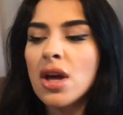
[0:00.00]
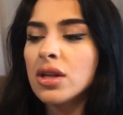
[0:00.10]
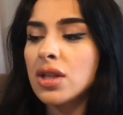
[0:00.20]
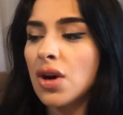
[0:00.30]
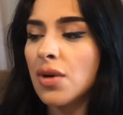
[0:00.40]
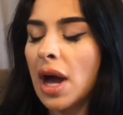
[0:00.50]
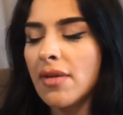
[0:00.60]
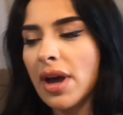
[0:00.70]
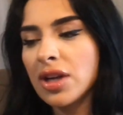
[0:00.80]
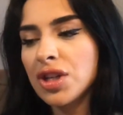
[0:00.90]
so
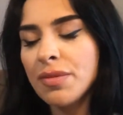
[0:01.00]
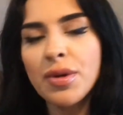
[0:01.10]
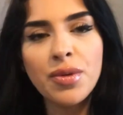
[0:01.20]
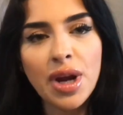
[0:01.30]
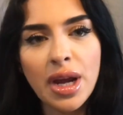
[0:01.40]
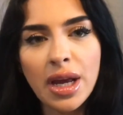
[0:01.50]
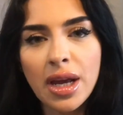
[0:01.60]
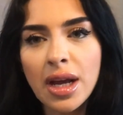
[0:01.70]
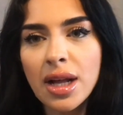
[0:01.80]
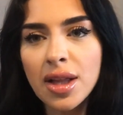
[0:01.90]
I've actually been
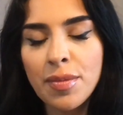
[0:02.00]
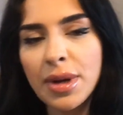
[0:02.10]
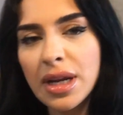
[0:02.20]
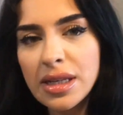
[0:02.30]
wearing clip-in